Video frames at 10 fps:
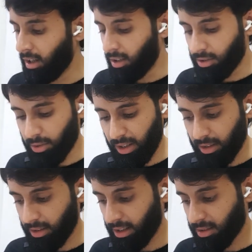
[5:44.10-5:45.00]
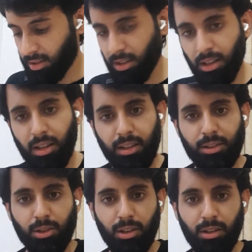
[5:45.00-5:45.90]
So yeah, that's
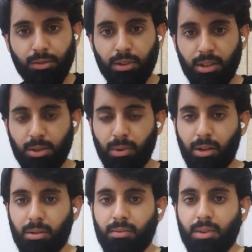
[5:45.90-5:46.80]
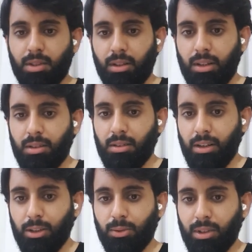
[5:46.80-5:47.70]
all for this video. I'll see you guys in the
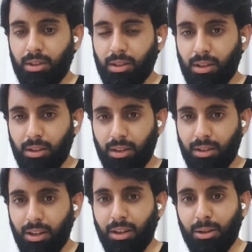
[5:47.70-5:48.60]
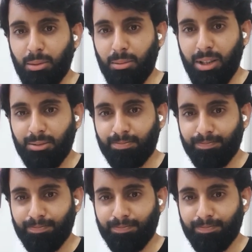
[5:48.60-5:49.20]
next one. Until then, take care. Bye-bye.